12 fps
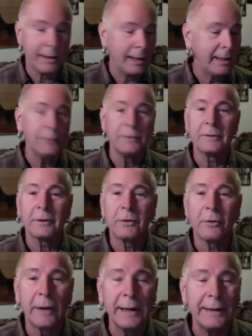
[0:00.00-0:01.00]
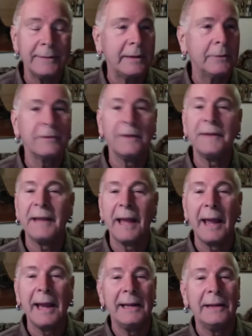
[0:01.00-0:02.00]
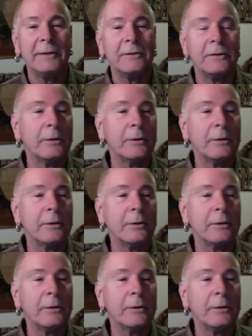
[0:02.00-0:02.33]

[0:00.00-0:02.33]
And it was it was in the 80s,